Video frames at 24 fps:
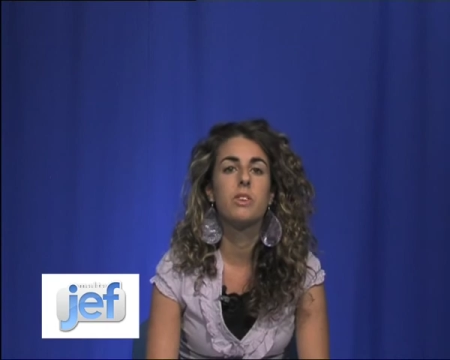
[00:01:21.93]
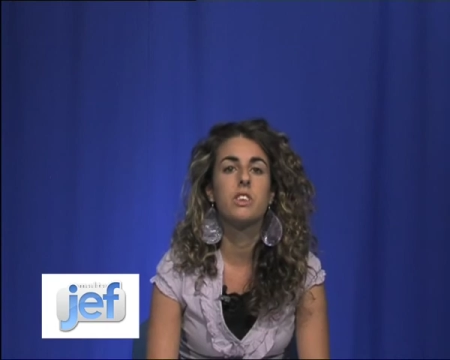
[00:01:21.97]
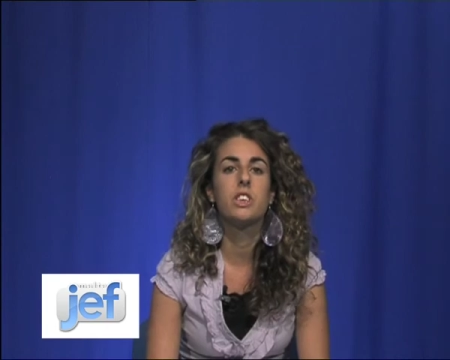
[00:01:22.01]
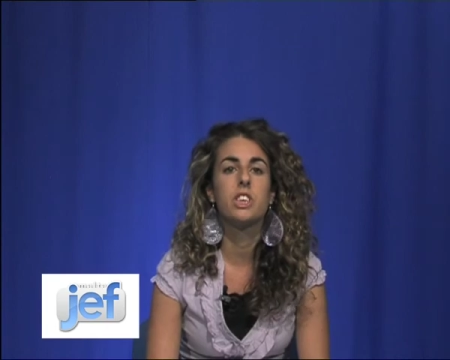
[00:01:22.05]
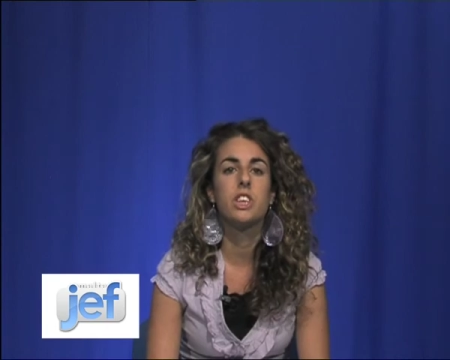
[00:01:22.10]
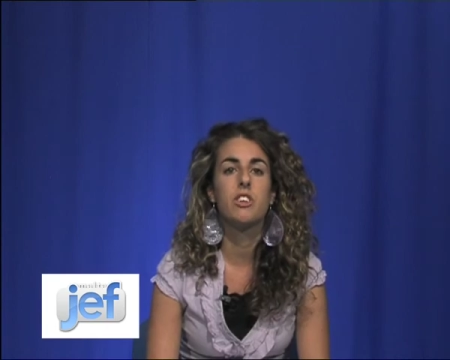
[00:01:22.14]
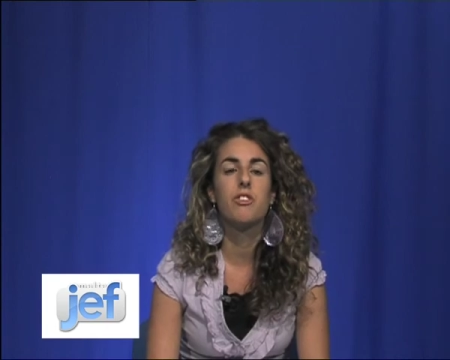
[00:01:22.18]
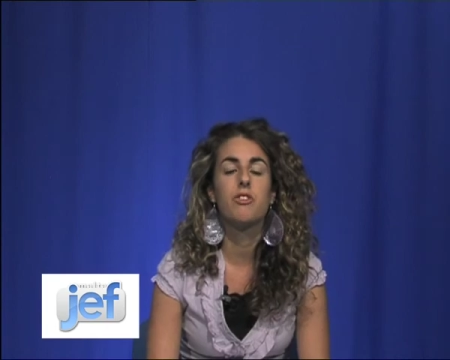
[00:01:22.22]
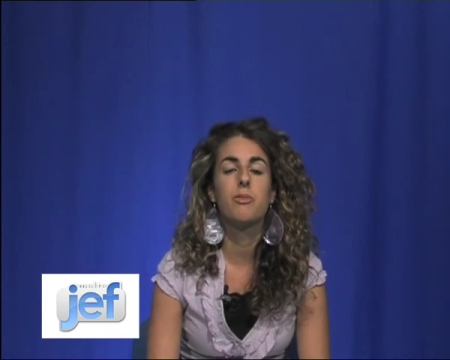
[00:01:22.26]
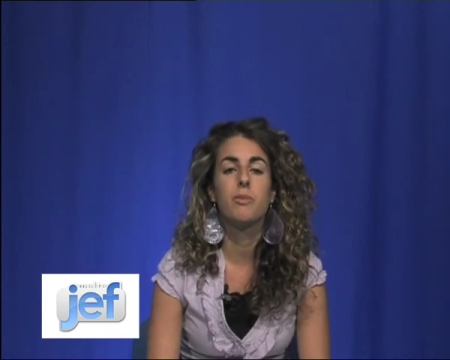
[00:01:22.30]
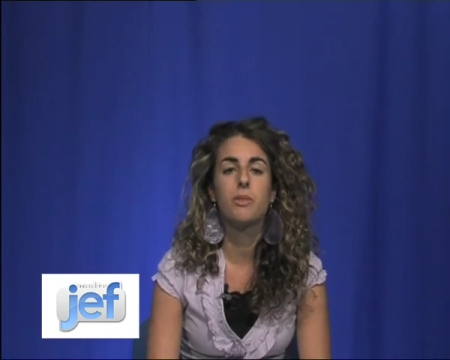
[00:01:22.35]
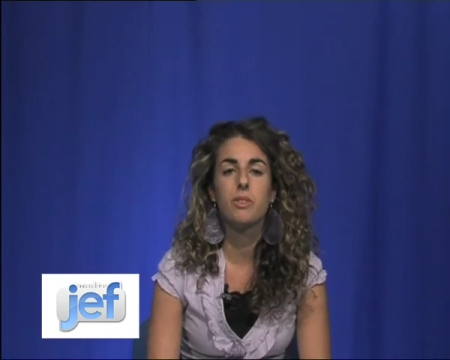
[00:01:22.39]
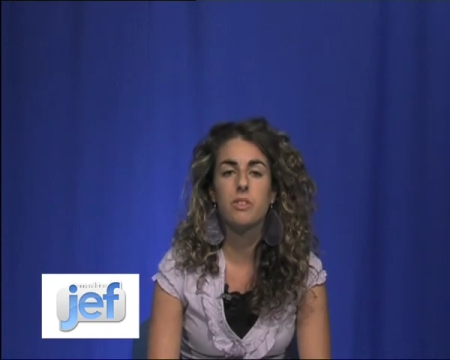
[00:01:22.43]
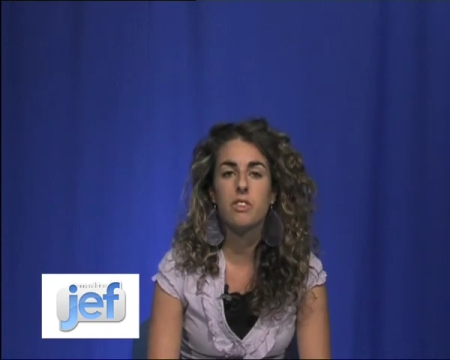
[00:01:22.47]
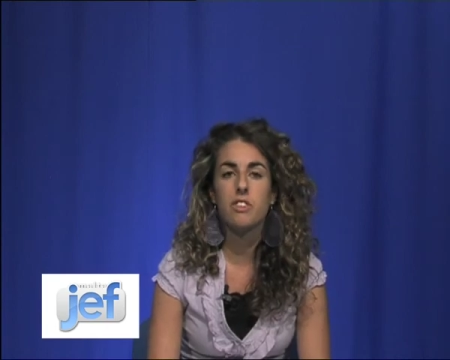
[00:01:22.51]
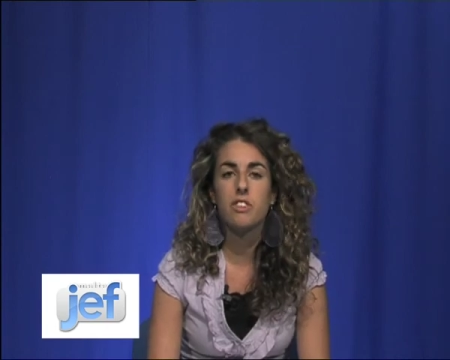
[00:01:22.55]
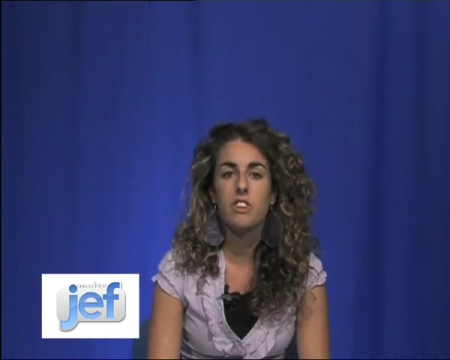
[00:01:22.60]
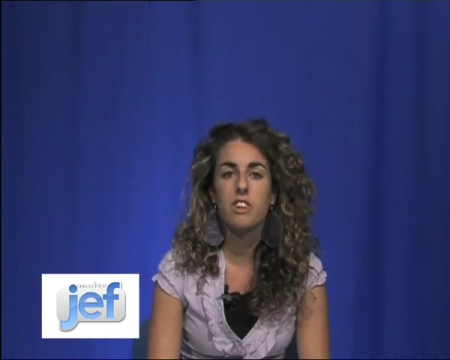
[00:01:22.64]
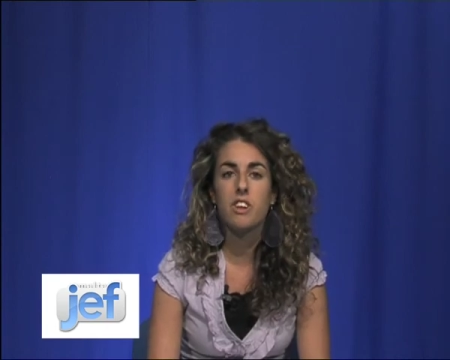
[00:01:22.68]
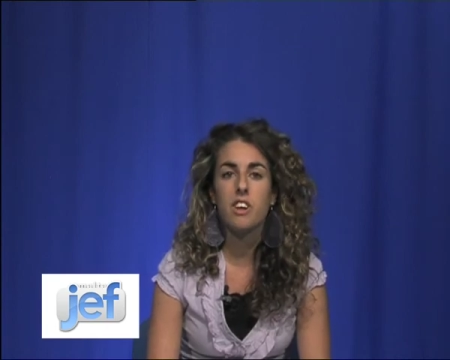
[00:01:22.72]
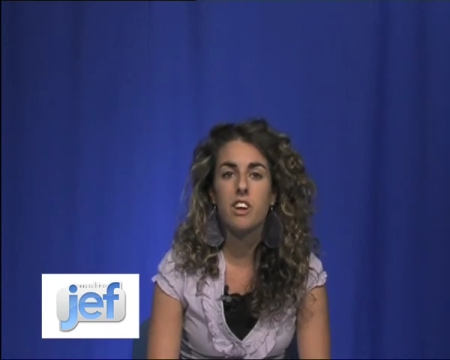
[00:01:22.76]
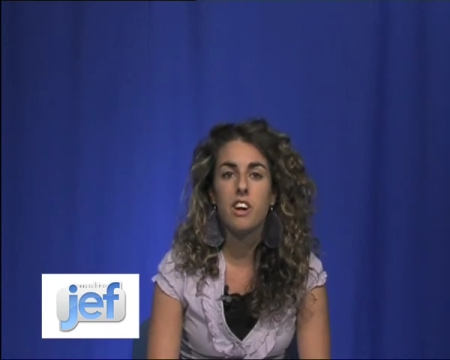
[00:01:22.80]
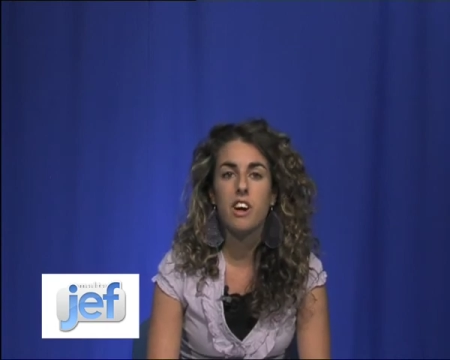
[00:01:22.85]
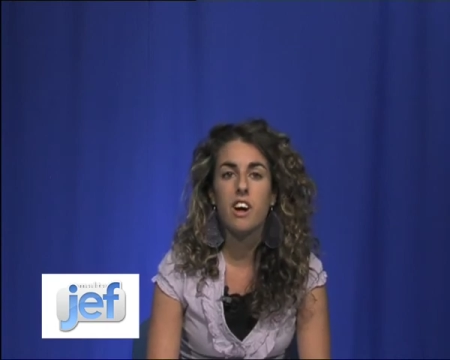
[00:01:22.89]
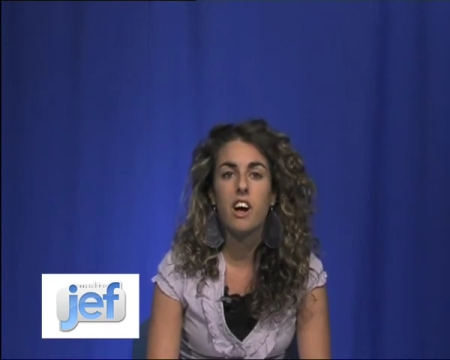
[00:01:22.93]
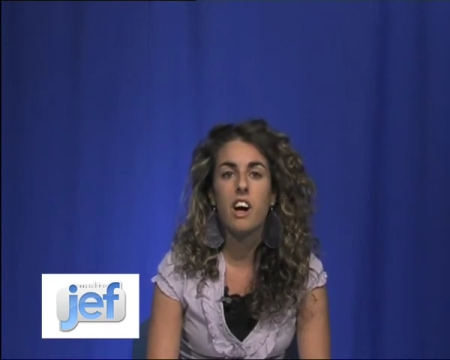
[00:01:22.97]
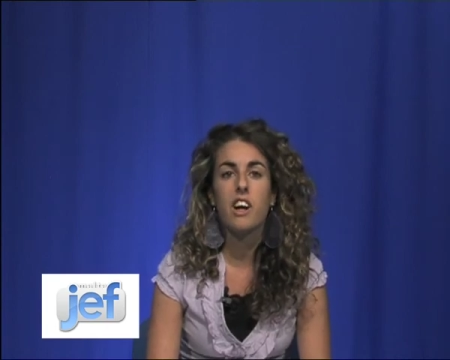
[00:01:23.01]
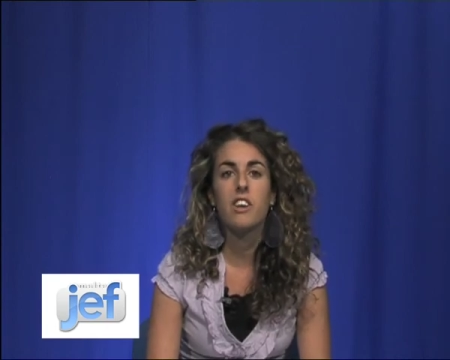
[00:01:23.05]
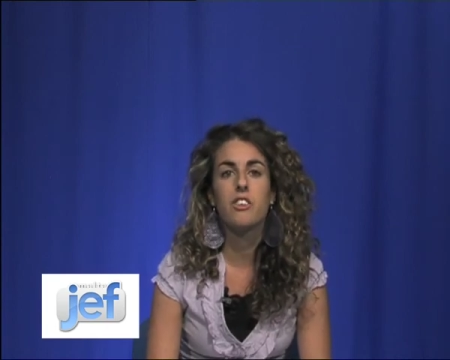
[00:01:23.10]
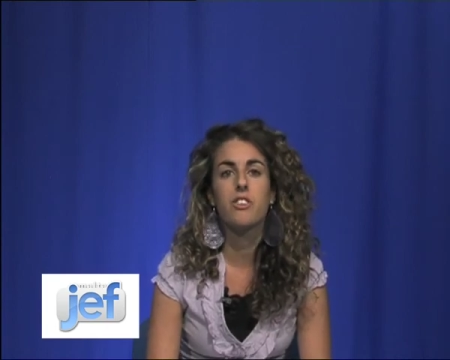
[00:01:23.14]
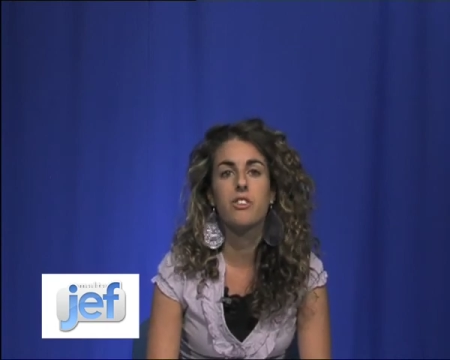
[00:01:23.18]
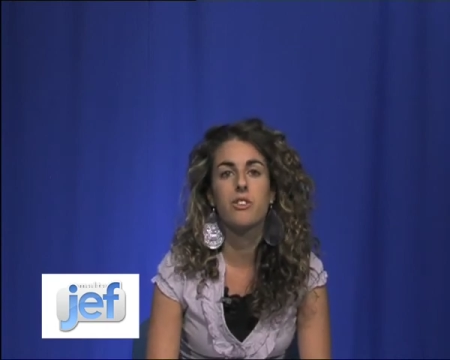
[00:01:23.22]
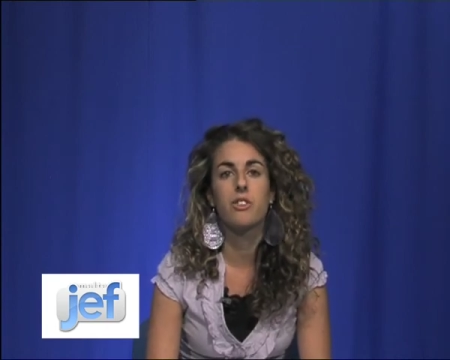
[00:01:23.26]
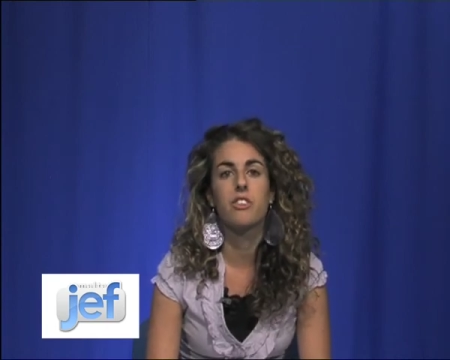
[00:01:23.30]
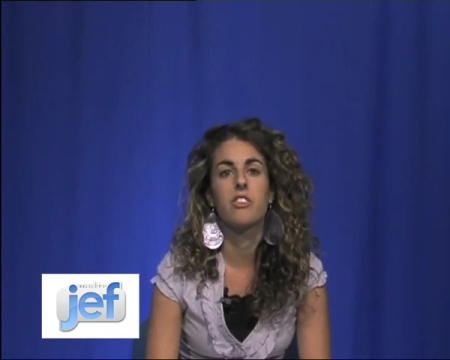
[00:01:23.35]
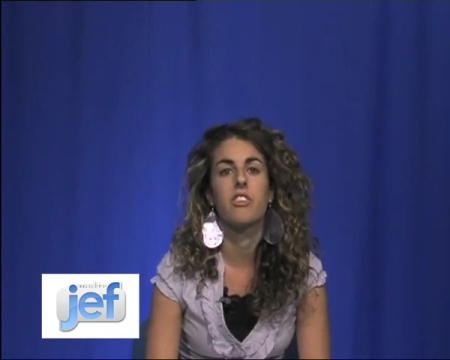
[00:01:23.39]
JEF Malta,
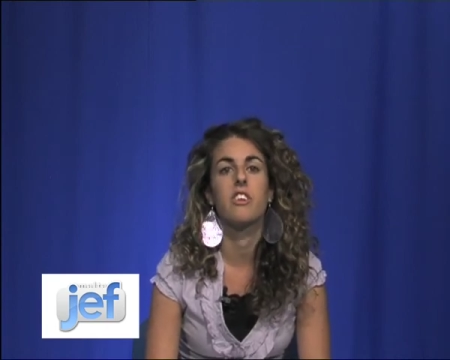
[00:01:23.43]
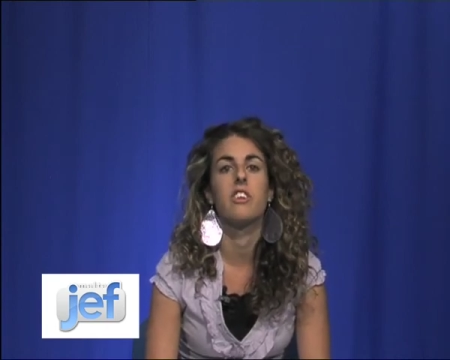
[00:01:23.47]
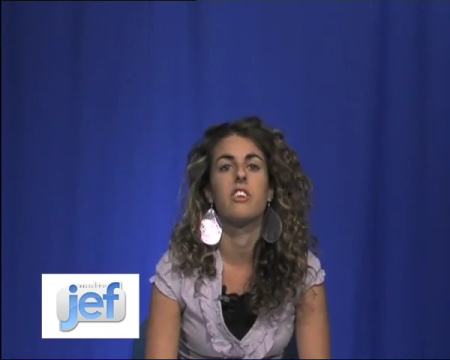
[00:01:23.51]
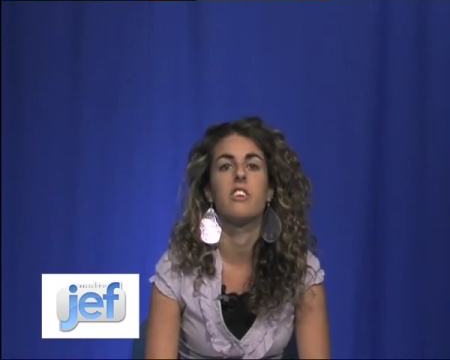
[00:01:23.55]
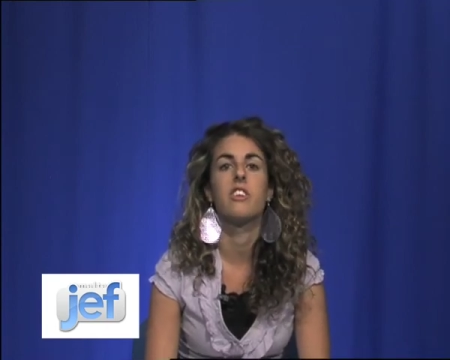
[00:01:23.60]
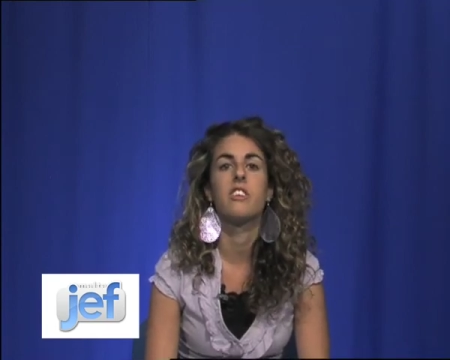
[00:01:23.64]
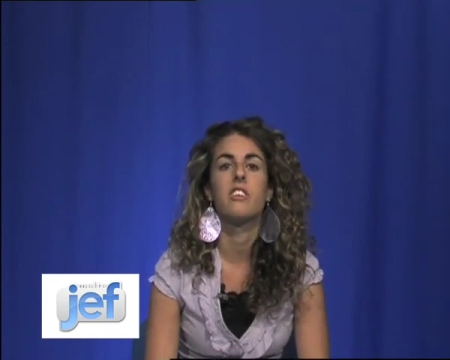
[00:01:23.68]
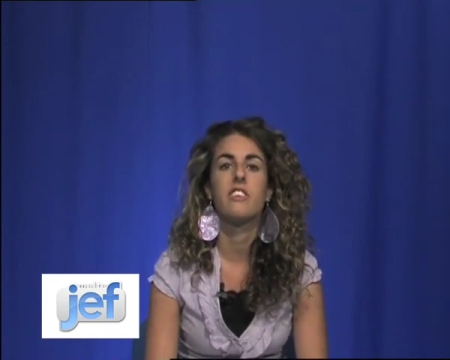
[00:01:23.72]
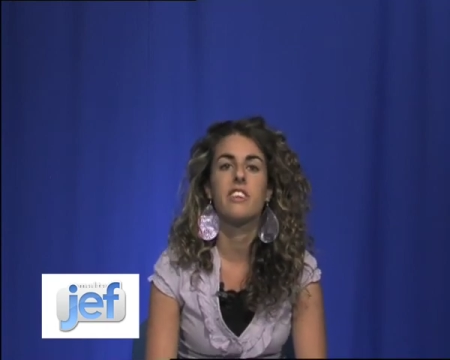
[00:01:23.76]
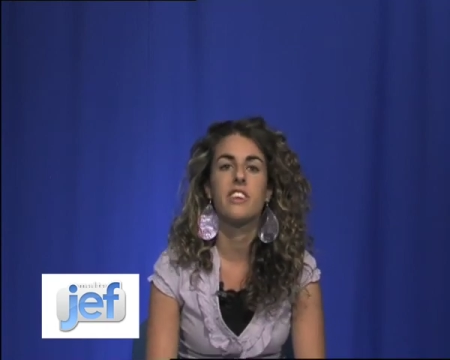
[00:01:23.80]
and Twitter.